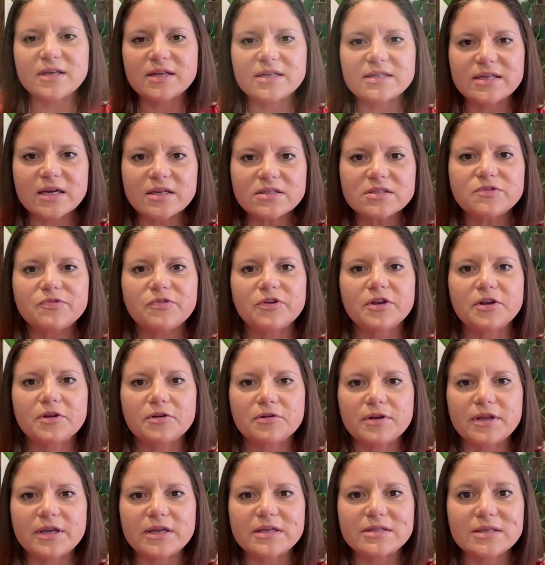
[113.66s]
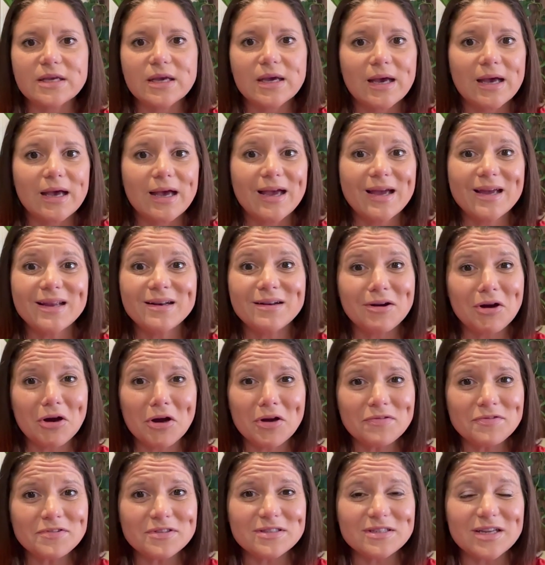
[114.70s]
that does fit your needs. And
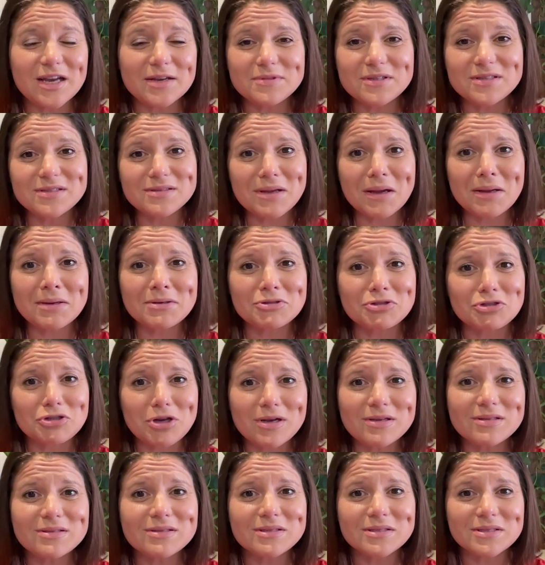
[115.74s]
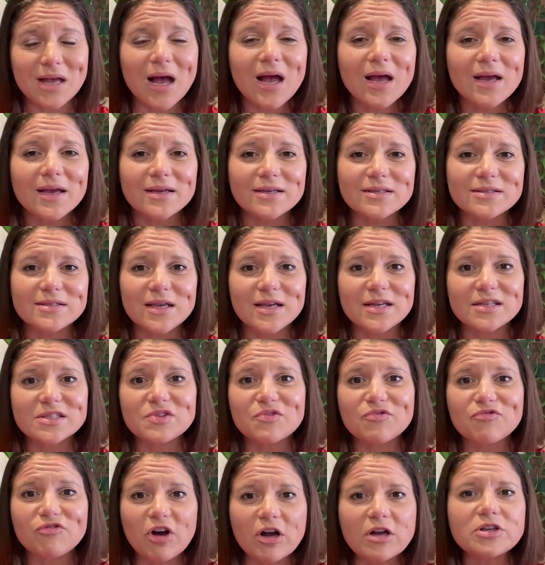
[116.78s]
oftentimes it's not just size, it's
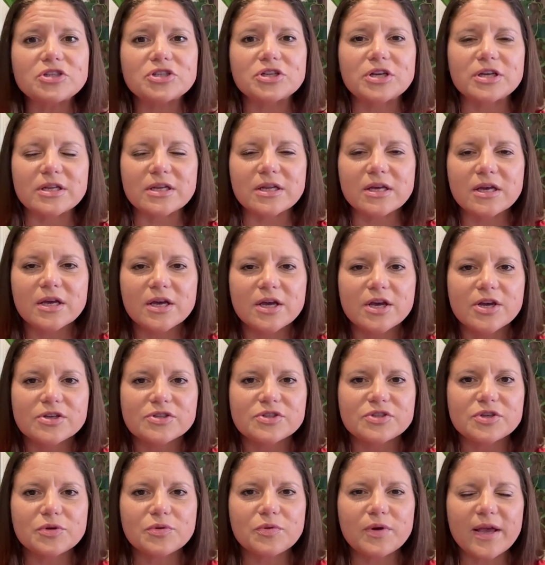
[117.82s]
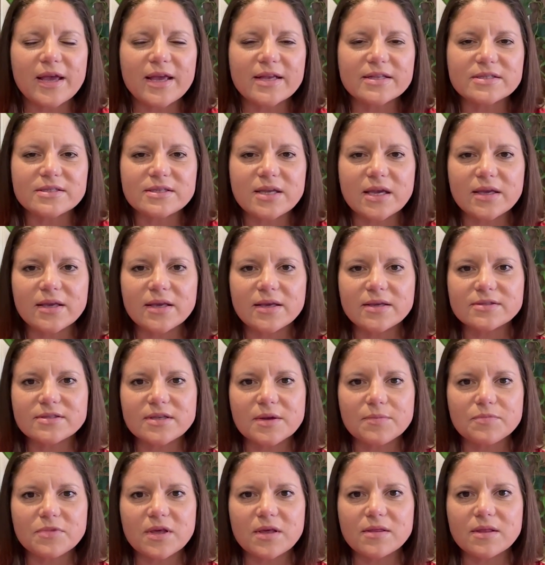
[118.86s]
function. So it's taking
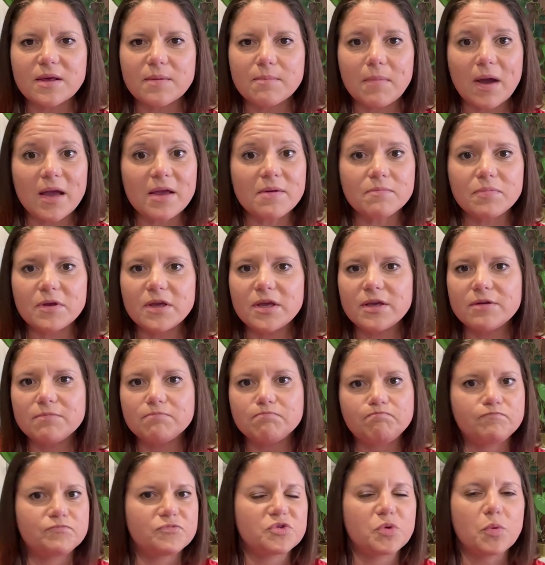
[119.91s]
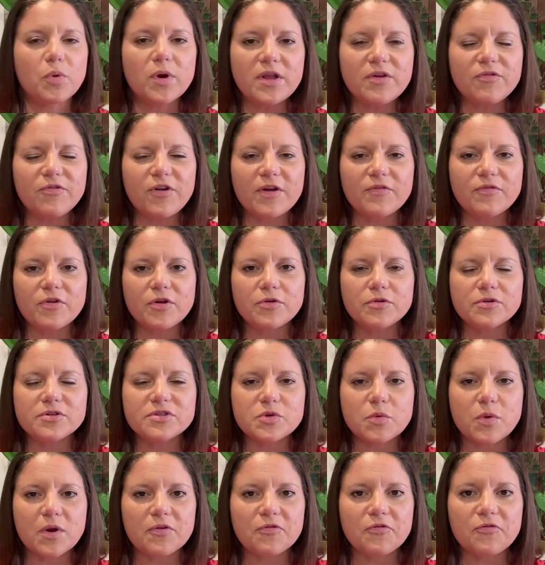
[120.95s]
something that might be 2,500
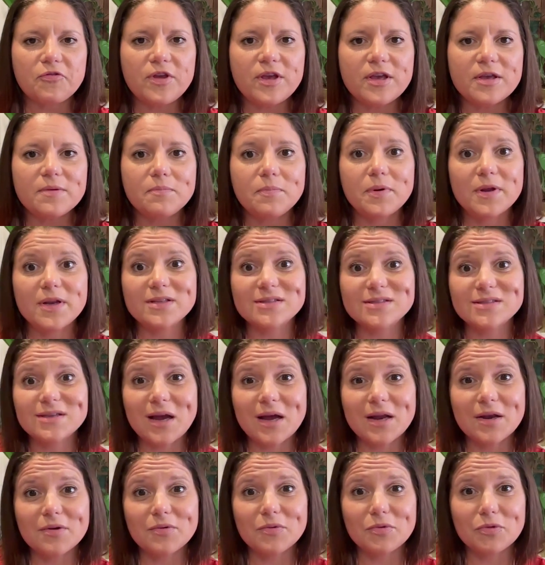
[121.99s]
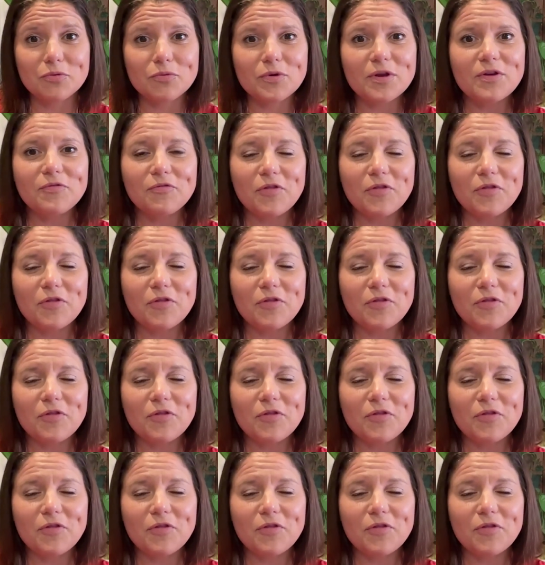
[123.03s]
square feet, but it's got 3